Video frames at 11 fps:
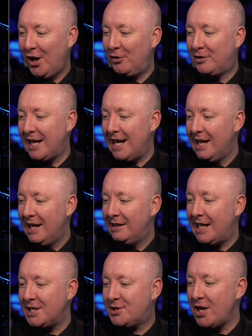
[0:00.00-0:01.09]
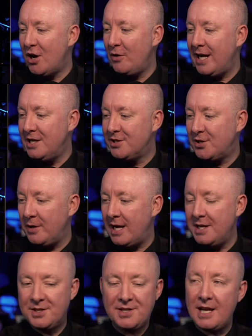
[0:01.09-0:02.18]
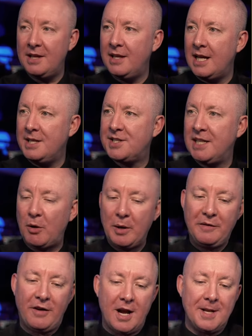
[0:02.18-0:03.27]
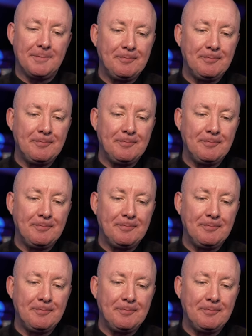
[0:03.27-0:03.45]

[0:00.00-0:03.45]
Okay, let's go into it and see what we find.